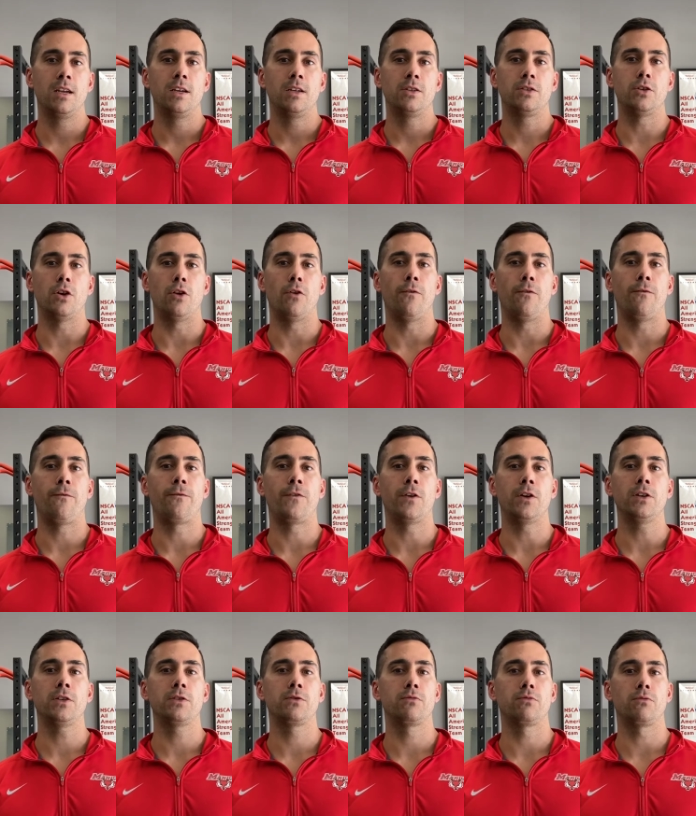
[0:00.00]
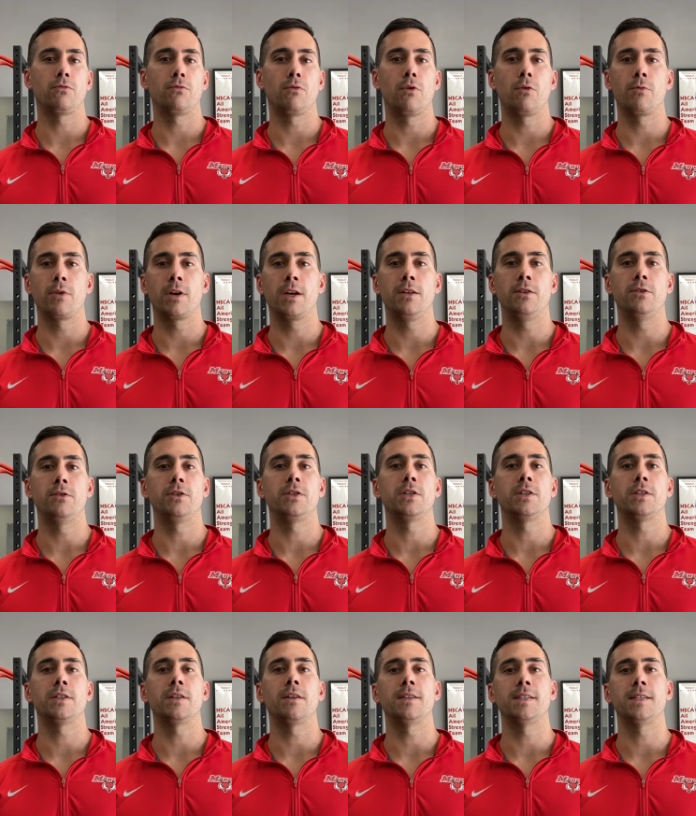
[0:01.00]
So, first, what we're going to do is
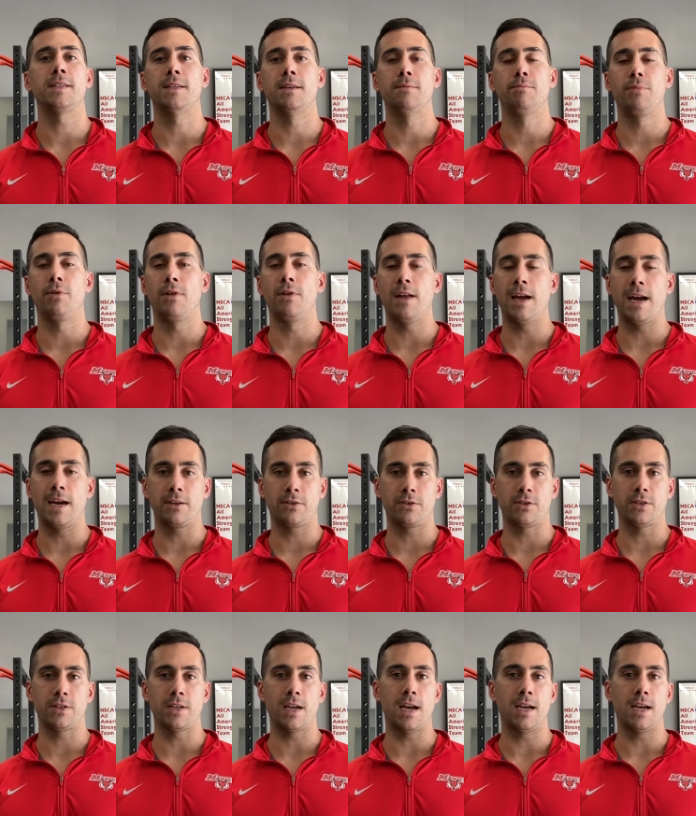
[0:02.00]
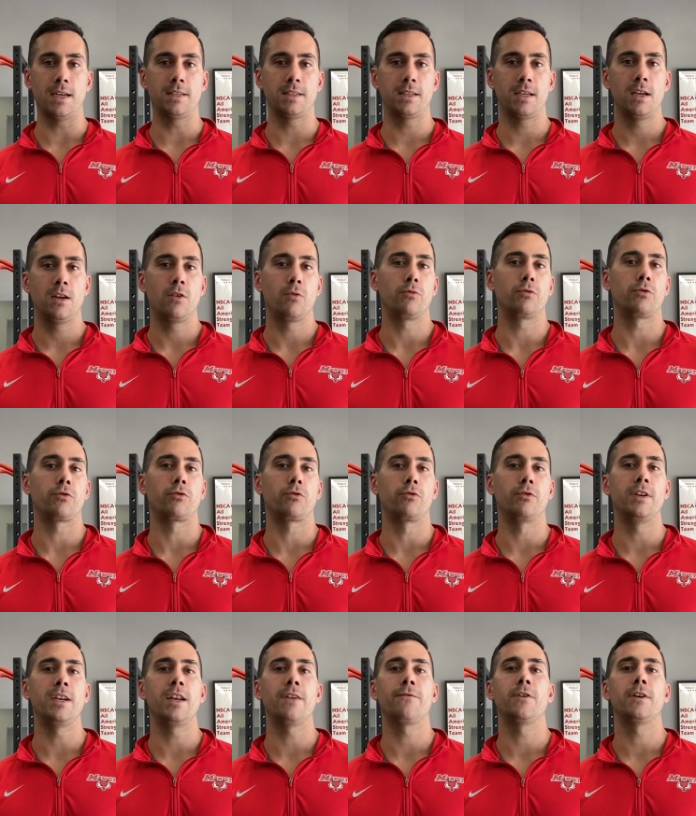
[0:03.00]
just a simple exercise
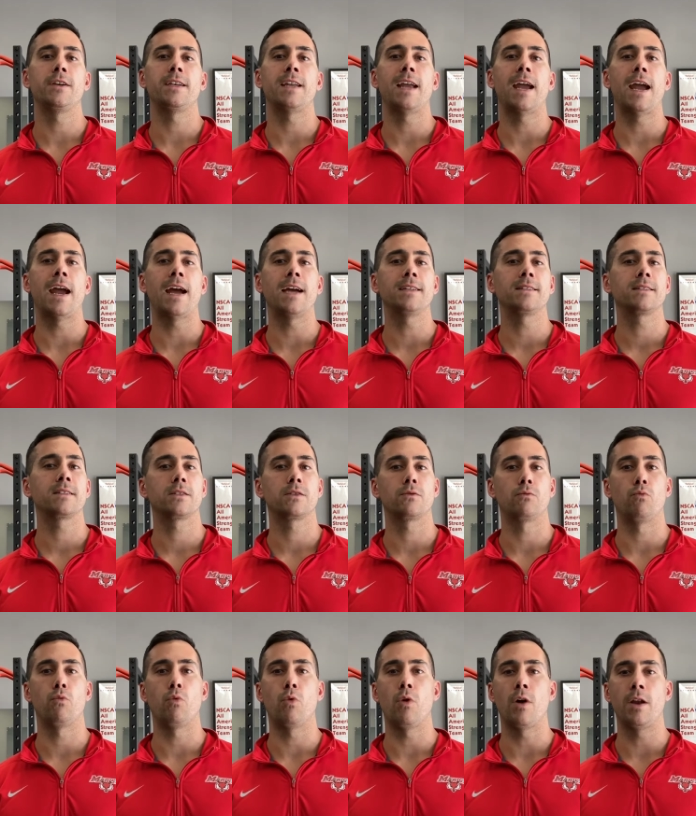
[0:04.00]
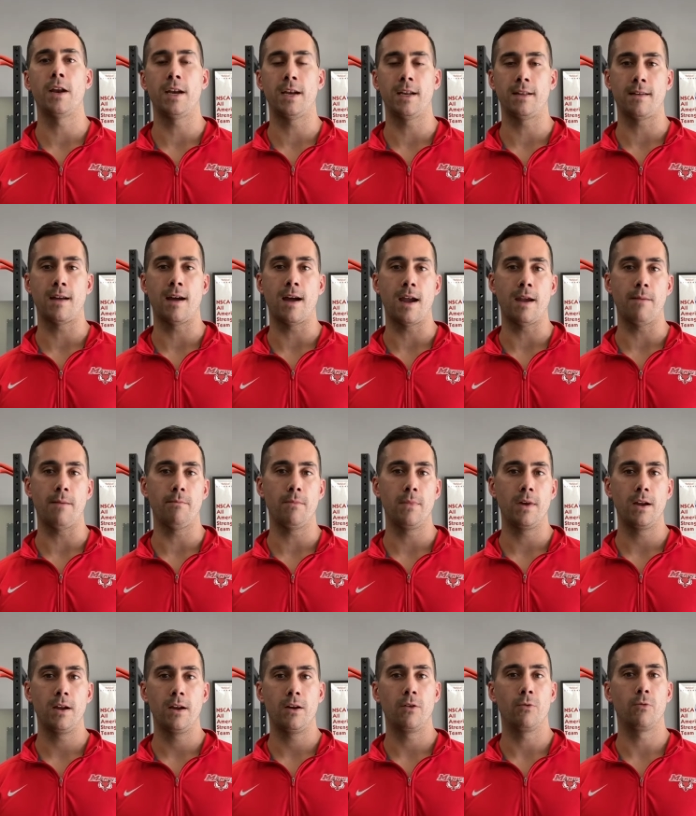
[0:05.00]
three different tasks, one at a time.
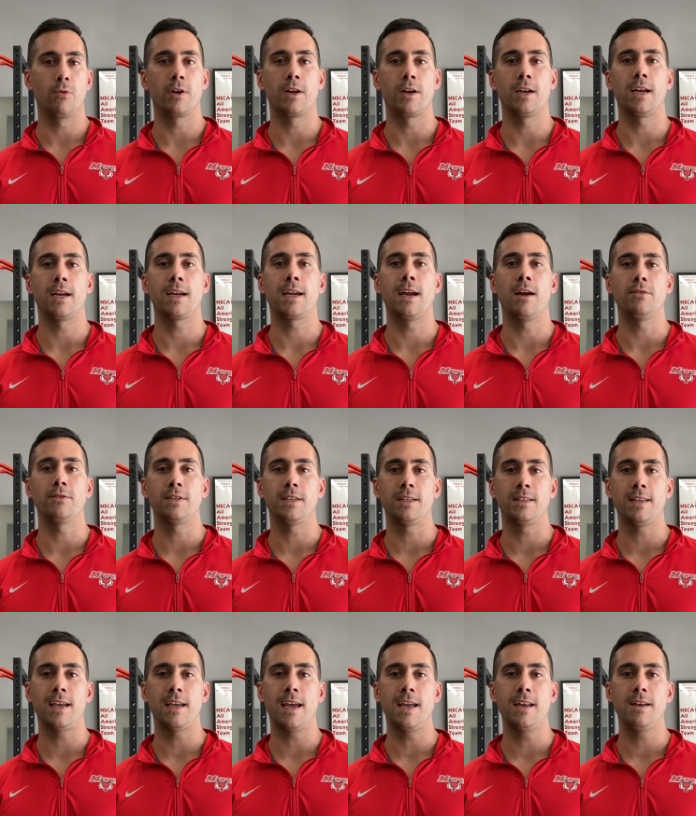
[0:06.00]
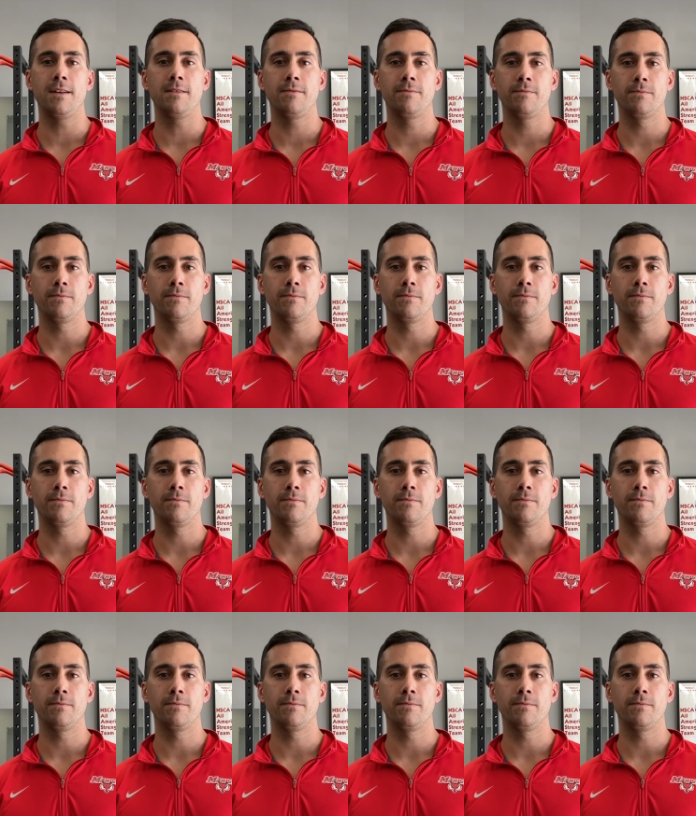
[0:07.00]
We're going to count to 10,